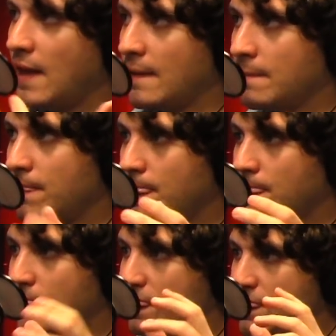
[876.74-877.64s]

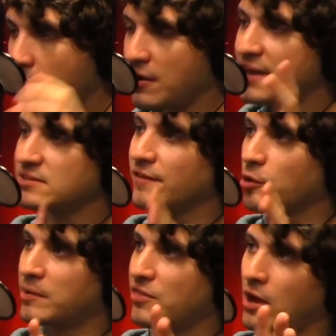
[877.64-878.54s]
there is a little
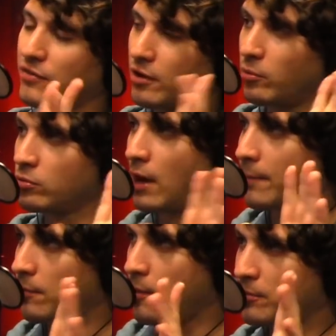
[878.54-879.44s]
bit of there there. We'll wrap
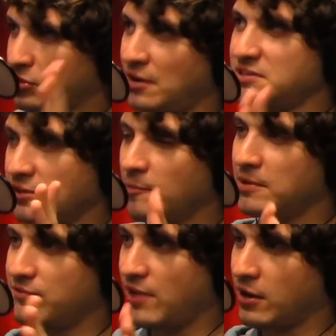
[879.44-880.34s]
up here, but there is a little bit
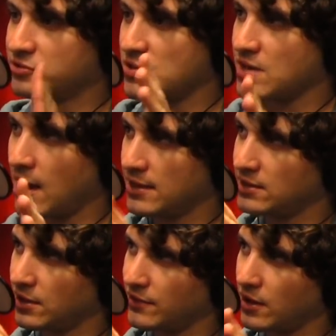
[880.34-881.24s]
of there to the
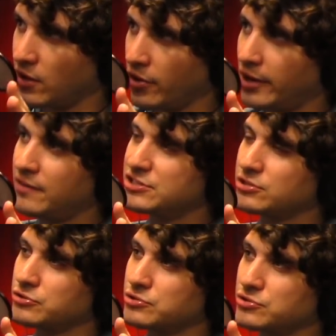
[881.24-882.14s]
idea that a lot of these
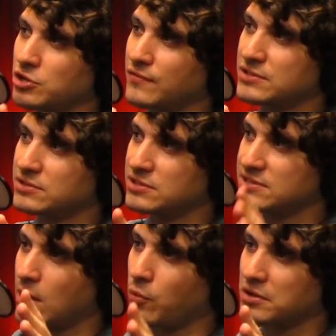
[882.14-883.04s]
social service, these
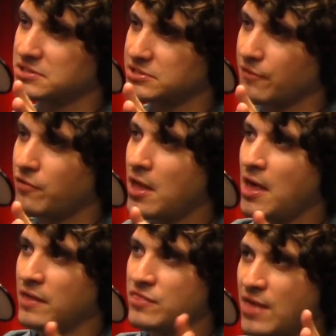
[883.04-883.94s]
networks and stuff,
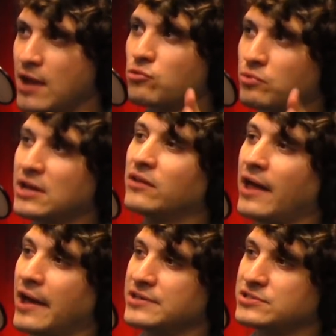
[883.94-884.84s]
they
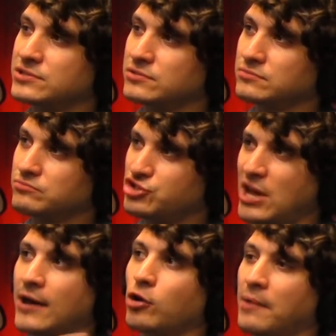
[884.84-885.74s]
realized
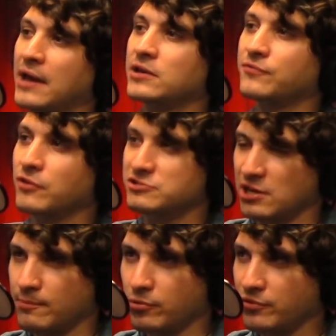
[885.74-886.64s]
shadow banning, for
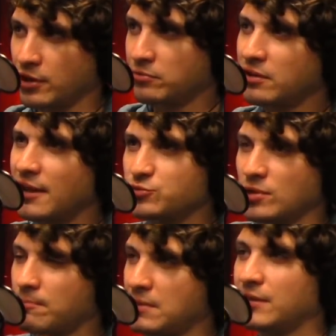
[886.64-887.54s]
example. They realize what
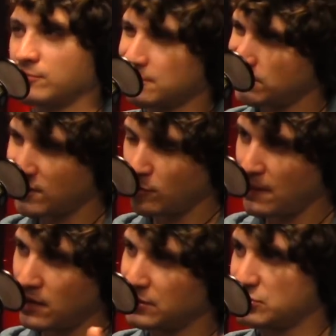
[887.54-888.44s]
yeah. that means. And by shadow
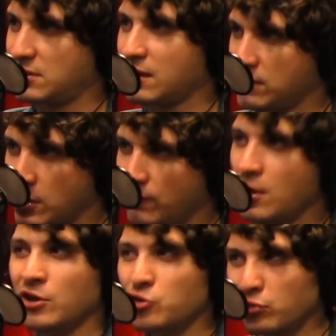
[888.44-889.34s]
banning, just the idea of
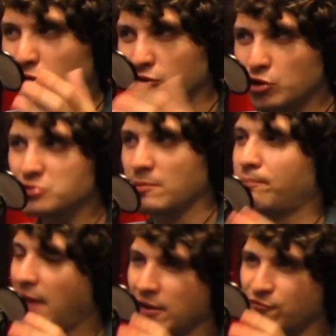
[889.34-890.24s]
you can use a
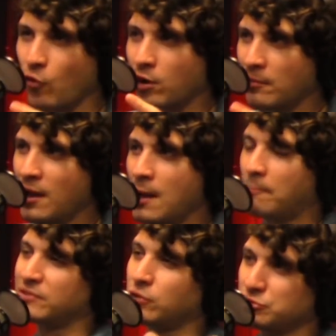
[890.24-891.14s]
platform,
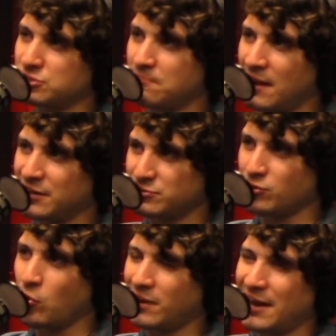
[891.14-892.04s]
but they'll just make it so
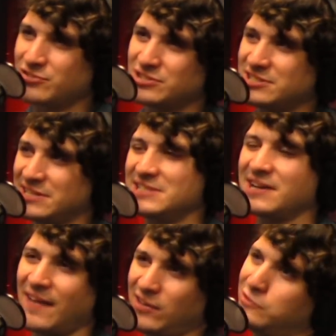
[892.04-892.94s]
no one actually sees
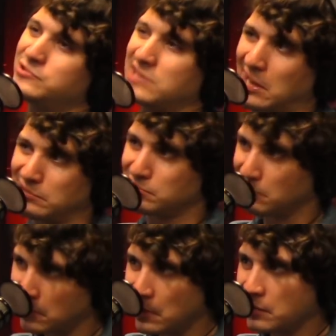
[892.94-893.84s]
anything you say.
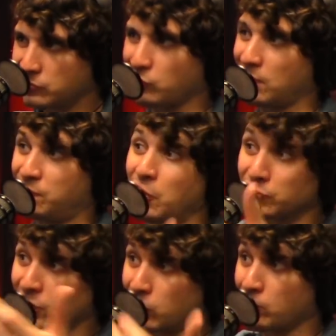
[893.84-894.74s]
So it feels
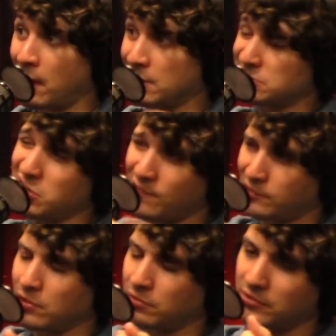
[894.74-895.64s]
like you're writing stuff, but
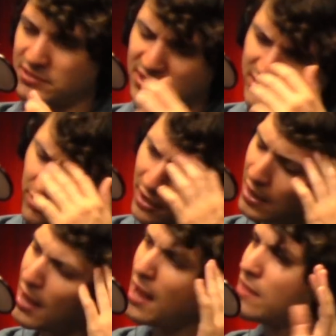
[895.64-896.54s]
no one really sees it, right?
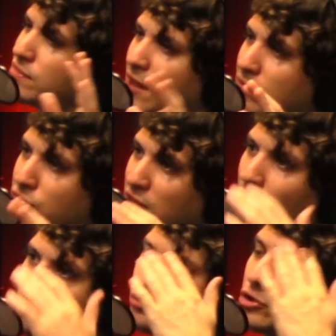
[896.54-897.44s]
They they
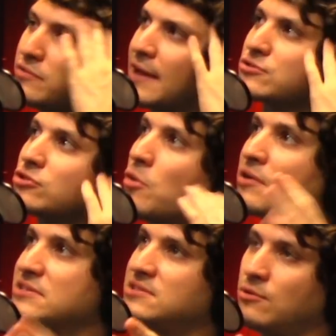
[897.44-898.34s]
don't do that so no one
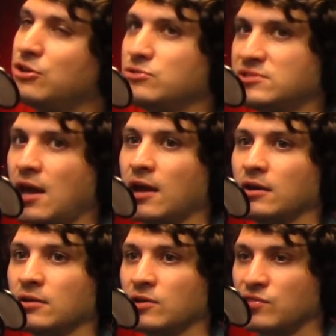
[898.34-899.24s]
can see what you
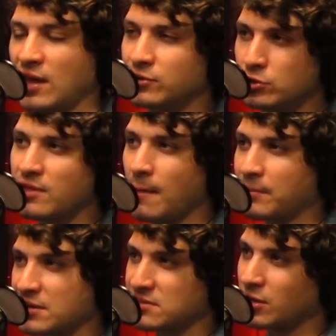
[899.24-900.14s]
say. They do that
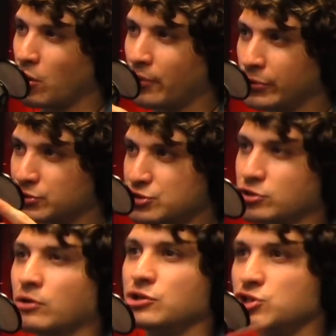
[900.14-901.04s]
because they know it will
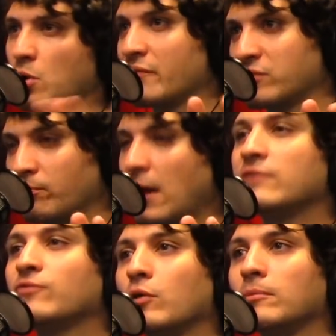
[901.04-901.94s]
discourage you off the
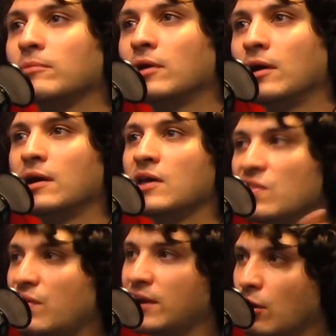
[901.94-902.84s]
platform
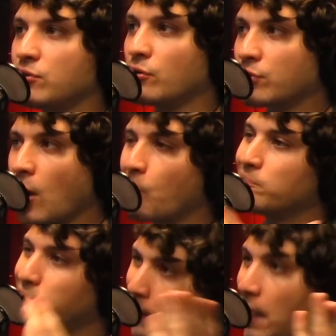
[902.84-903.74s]
they know you'll go,
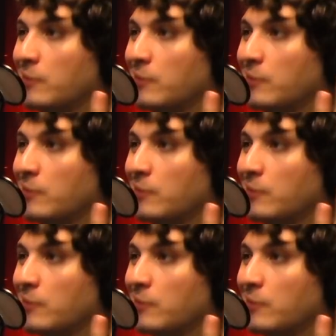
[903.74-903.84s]
wow,